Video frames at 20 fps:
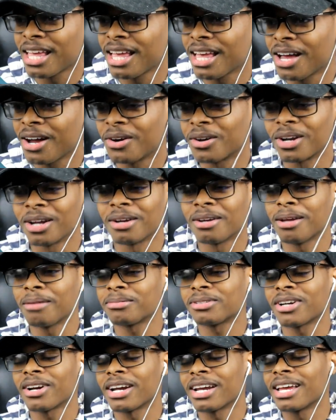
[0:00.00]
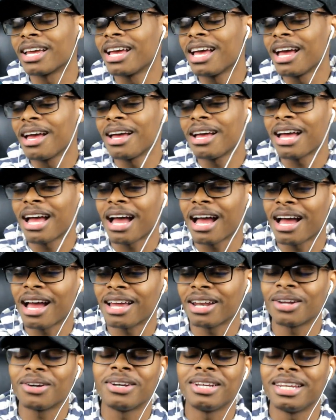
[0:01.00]
Hold on, I'm sorry. I
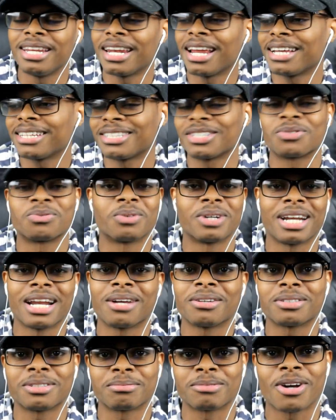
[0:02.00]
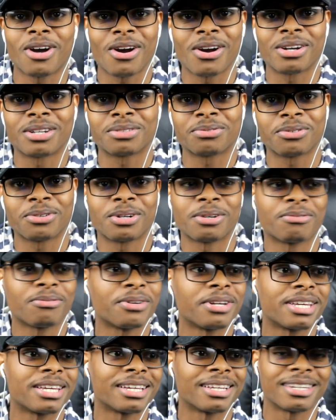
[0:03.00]
know he did not just rent out some cars for a
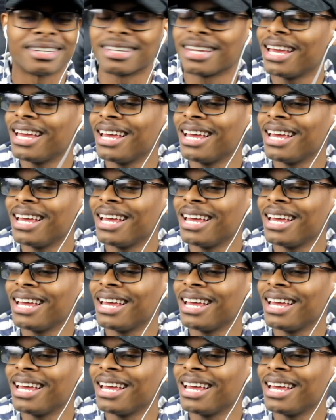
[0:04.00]
freaking